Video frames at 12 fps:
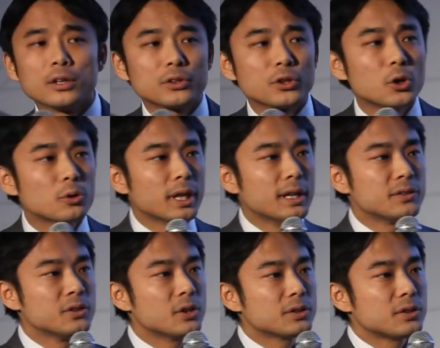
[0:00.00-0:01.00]
So
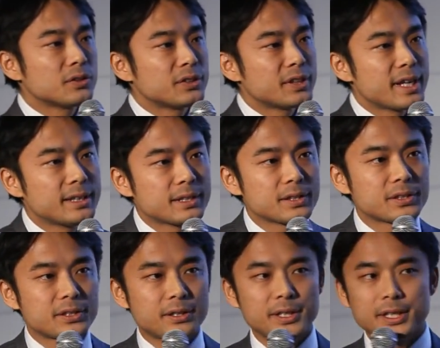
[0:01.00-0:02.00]
it's not to say
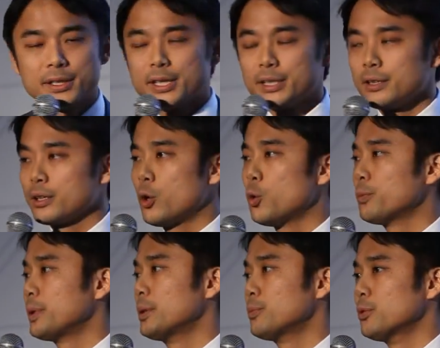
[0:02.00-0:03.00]
necessarily that
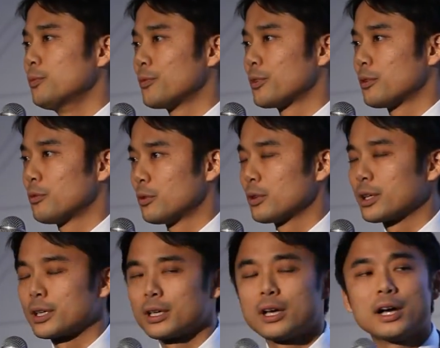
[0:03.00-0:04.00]
old people
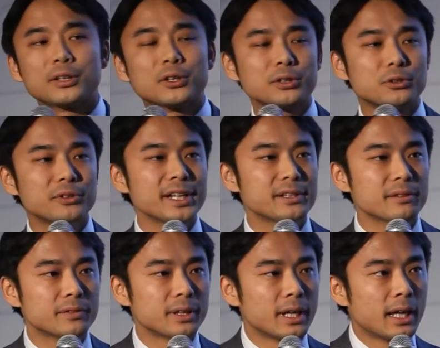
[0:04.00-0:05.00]
are not
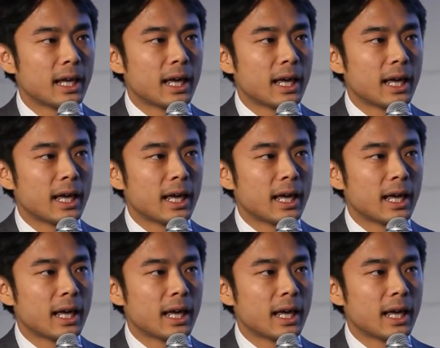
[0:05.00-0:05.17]
creative.